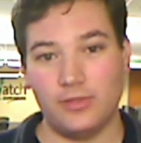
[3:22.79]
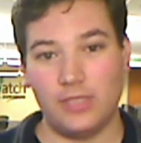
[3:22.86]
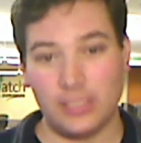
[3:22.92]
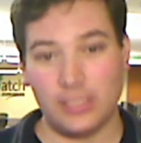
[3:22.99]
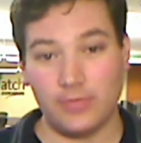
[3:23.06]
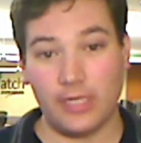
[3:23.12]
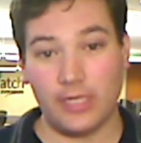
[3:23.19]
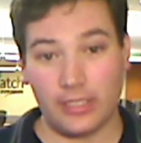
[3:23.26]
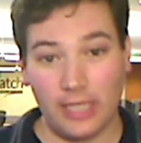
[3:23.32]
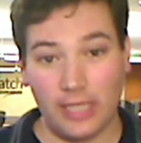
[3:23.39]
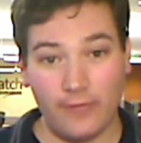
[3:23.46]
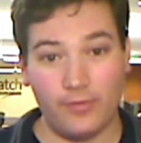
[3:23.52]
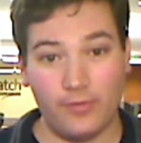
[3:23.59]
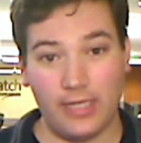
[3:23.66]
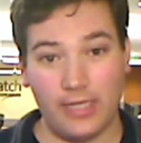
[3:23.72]
This American
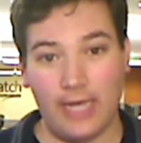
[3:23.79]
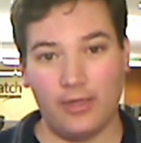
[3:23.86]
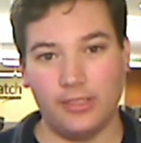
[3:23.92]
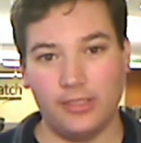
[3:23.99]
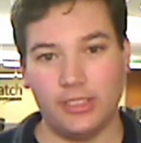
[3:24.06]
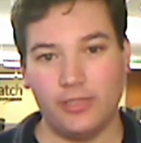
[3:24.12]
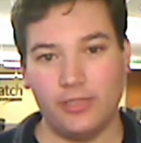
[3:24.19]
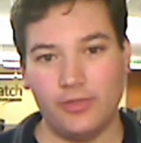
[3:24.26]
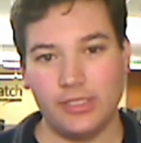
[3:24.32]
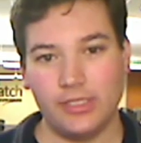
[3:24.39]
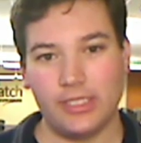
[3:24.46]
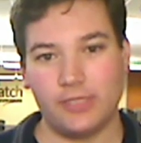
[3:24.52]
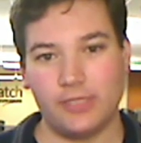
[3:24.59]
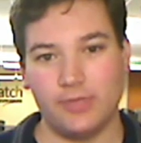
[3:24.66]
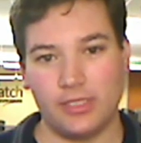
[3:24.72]
Life put out on January
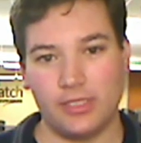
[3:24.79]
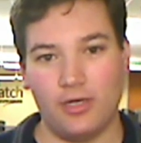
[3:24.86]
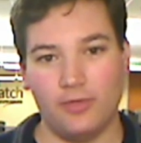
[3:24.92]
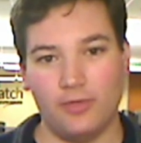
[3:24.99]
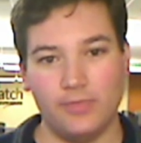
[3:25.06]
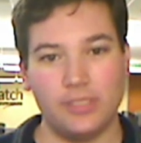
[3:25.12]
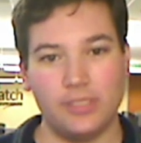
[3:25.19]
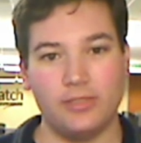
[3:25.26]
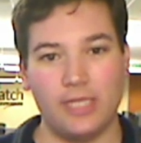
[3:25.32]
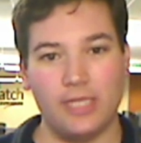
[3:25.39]
6th was called Mr.